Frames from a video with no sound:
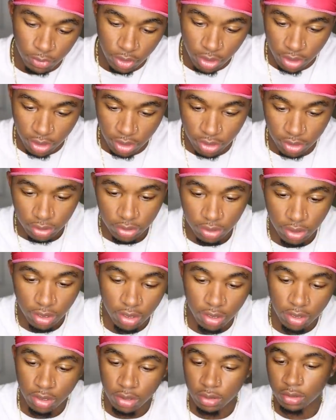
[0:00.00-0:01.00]
Yes,
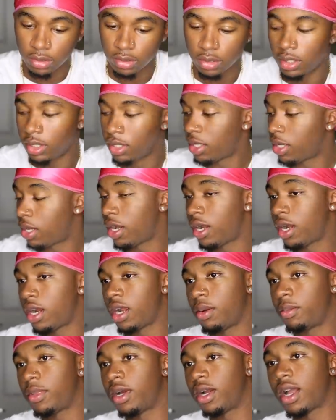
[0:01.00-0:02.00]
sir. All
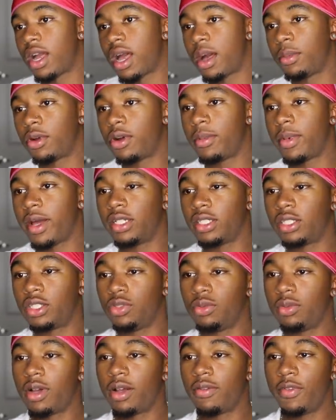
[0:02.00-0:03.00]
right, my guy. I'm gonna go back to
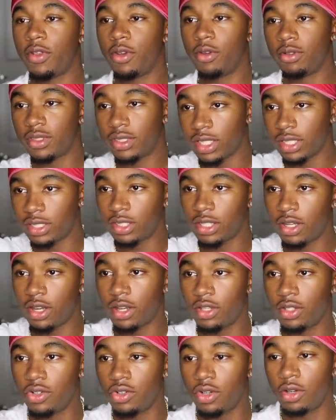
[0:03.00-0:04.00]
shooting my videos. Nice
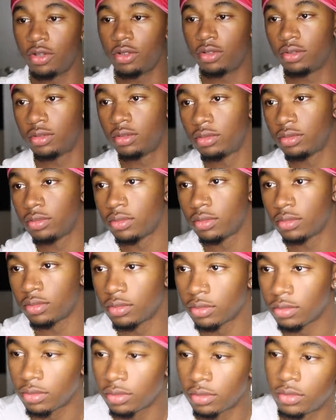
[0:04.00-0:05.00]
talking to you, though. All
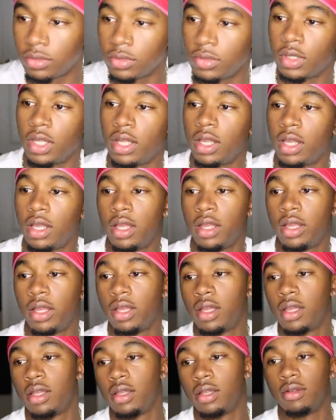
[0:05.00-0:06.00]

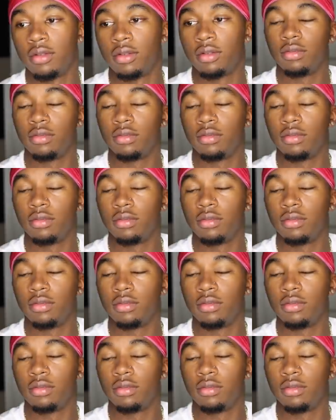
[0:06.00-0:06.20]
right, bro.